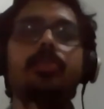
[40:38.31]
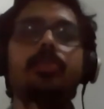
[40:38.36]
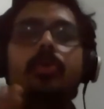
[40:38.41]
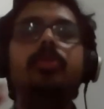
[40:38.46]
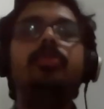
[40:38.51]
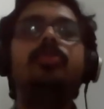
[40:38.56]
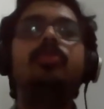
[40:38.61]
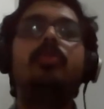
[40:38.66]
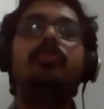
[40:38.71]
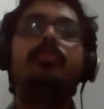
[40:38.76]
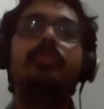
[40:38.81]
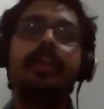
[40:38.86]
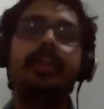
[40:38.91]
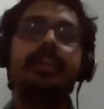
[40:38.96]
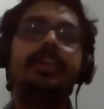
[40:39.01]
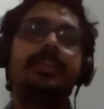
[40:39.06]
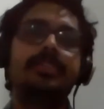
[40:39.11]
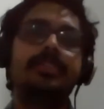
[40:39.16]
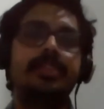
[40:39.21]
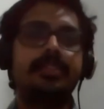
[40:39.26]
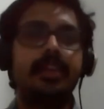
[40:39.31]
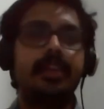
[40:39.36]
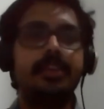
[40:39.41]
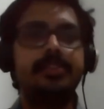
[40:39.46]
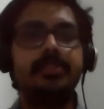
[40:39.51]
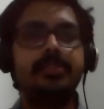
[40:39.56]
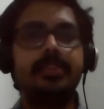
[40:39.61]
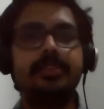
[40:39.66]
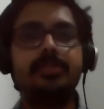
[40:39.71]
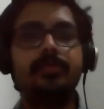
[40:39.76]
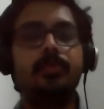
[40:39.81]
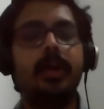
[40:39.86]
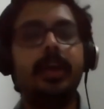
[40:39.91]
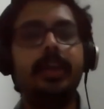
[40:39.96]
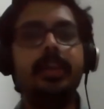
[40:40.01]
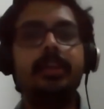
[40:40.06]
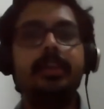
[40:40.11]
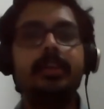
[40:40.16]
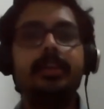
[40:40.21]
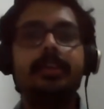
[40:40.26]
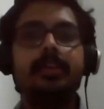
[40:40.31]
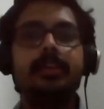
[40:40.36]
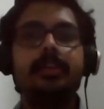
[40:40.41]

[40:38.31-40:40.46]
don't go for any exercises. Why?